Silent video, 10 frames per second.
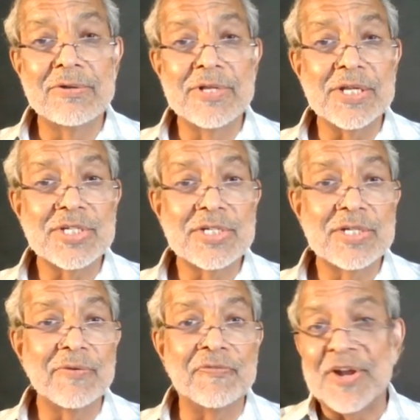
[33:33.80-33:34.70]
to
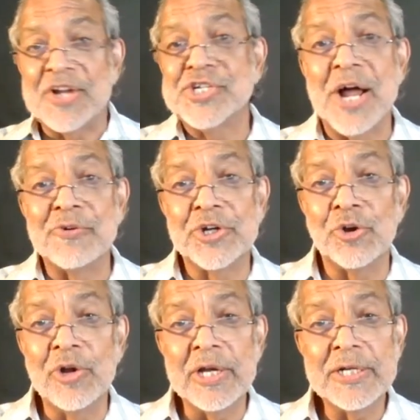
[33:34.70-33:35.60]
just flush down a
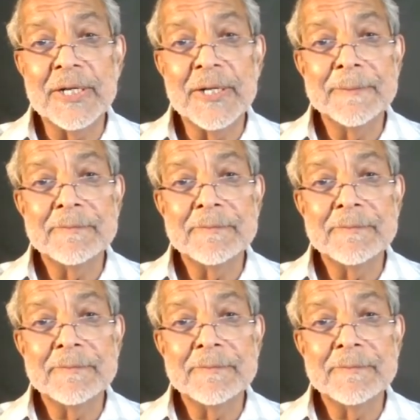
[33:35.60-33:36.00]
toilet.